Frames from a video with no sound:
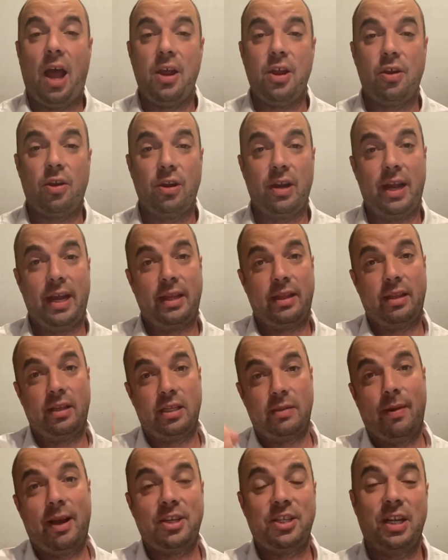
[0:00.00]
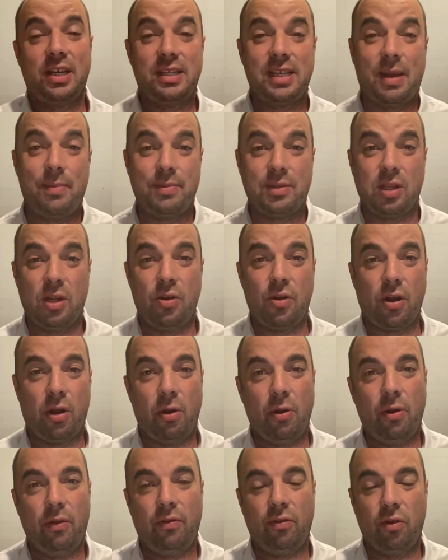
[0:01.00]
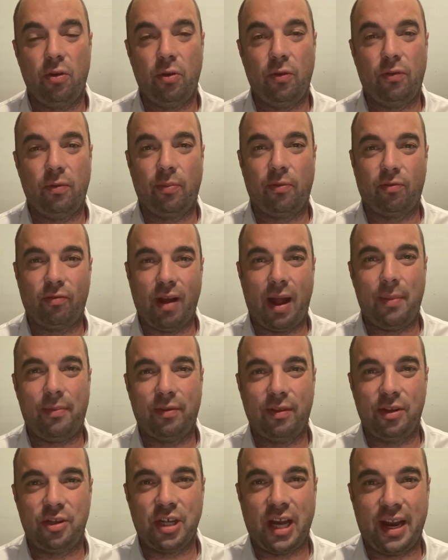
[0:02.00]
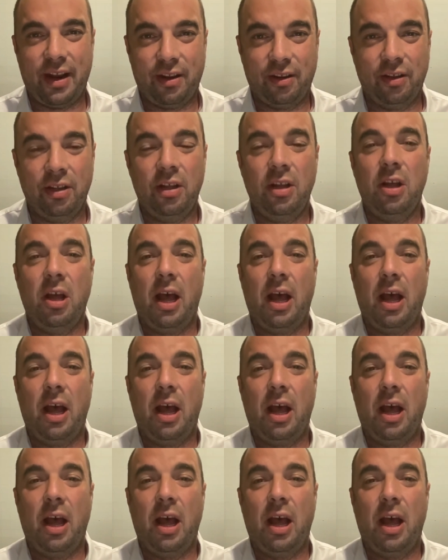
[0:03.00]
You can hit the Smash Exams logo to subscribe to the channel.